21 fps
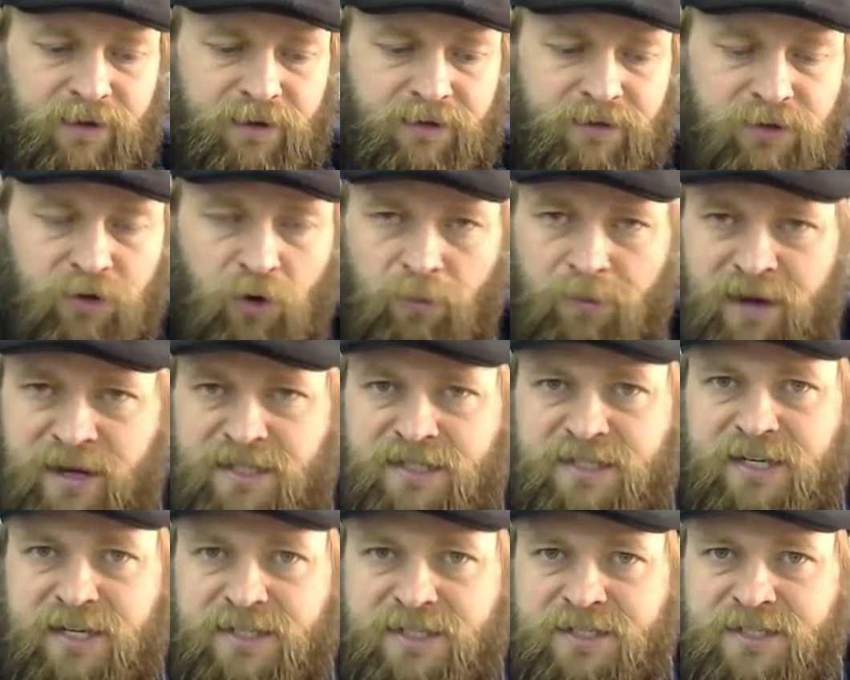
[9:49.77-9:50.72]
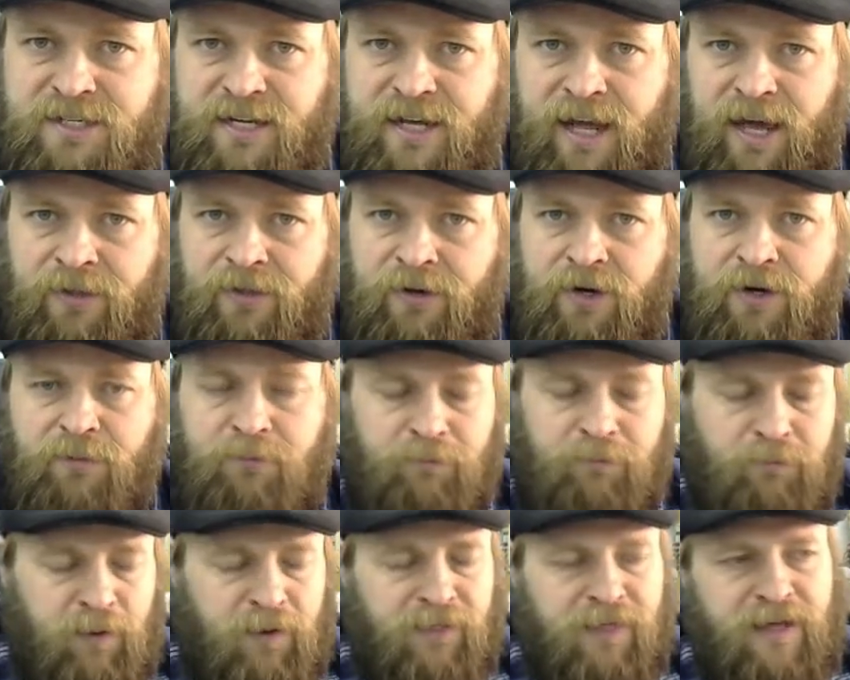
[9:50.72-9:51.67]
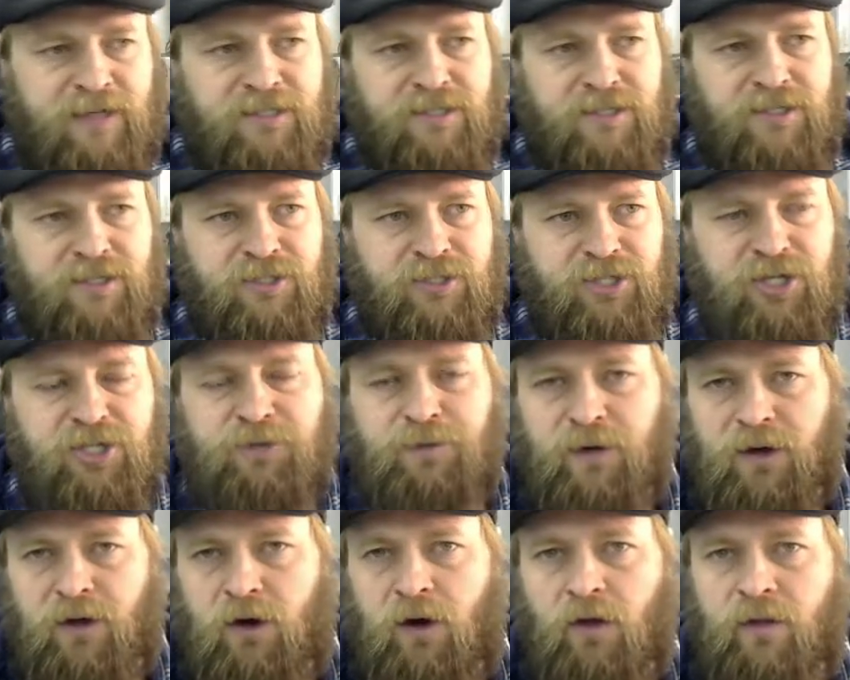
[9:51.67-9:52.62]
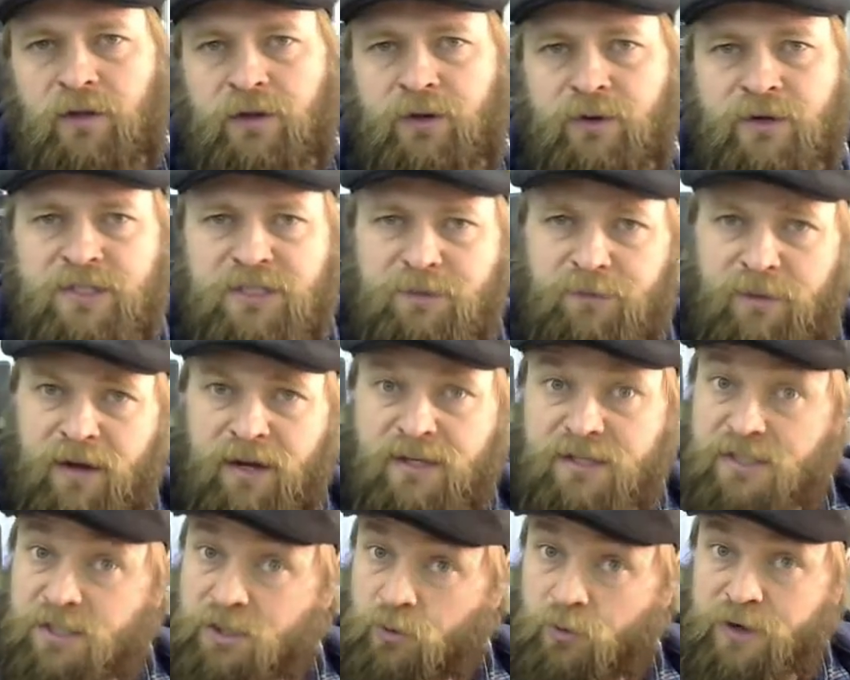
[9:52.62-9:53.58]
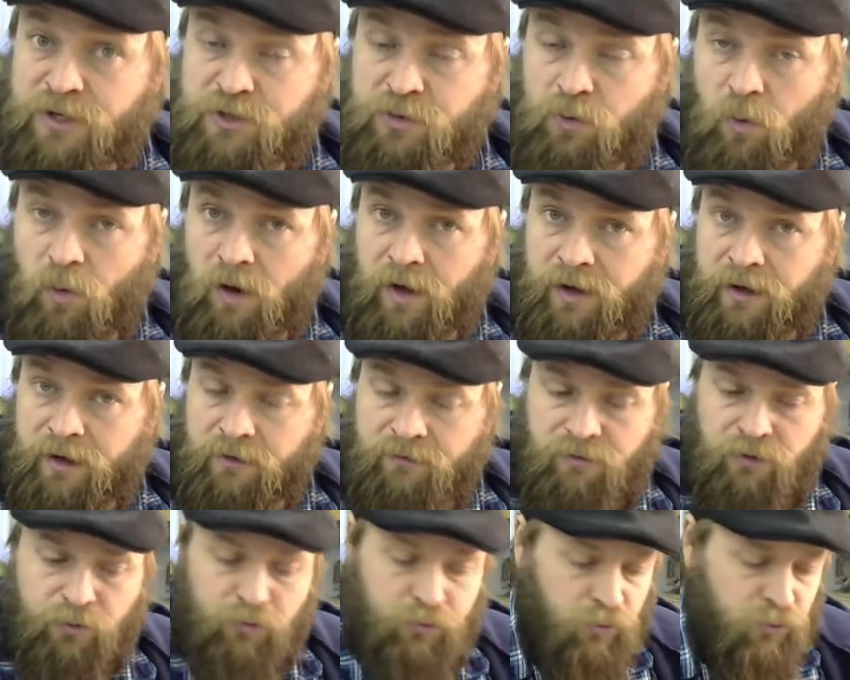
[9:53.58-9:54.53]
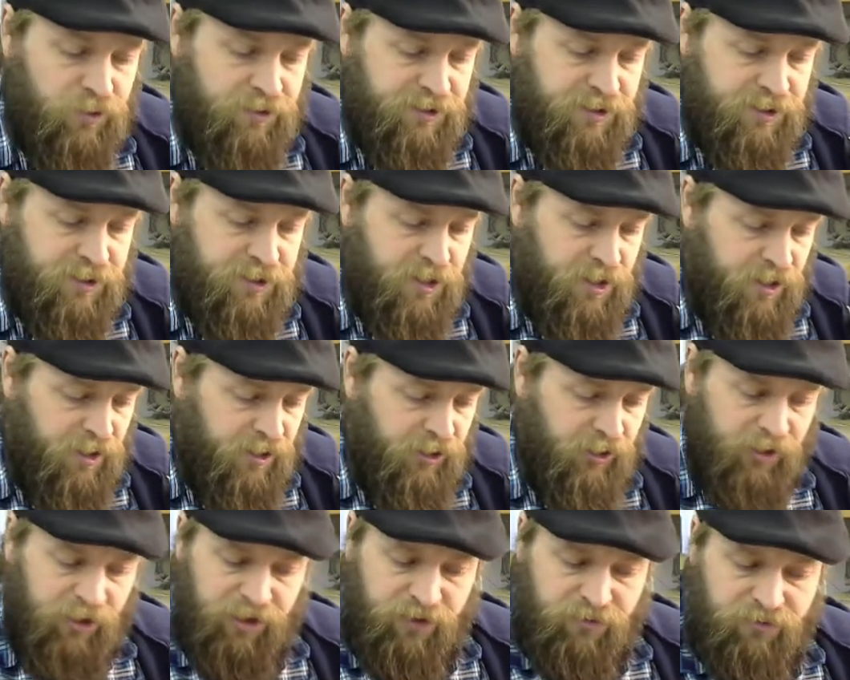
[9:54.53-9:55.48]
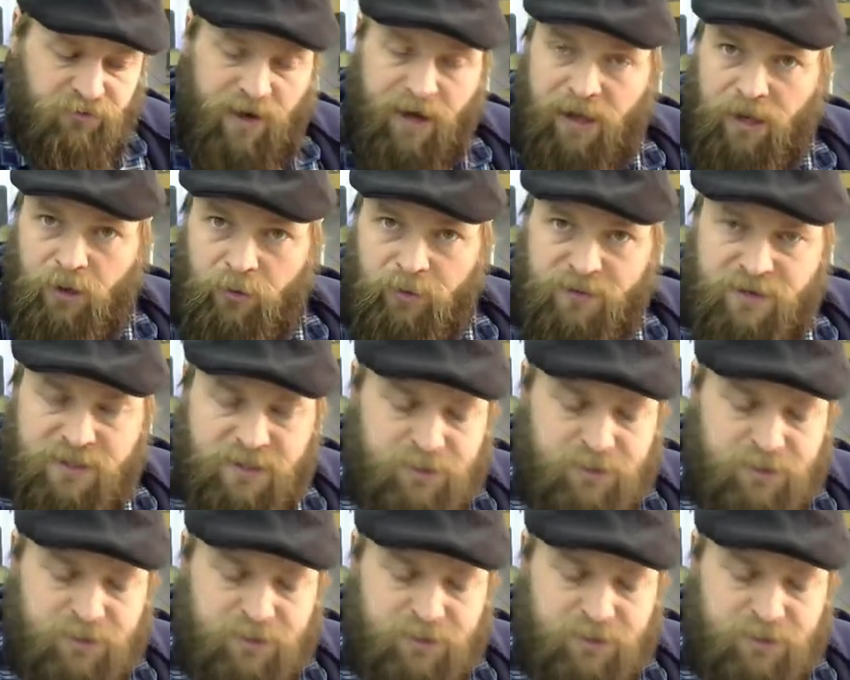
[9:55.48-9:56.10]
don't make sense together, but that's the judgment call that you get to make as to which one of the rules you're going to follow in this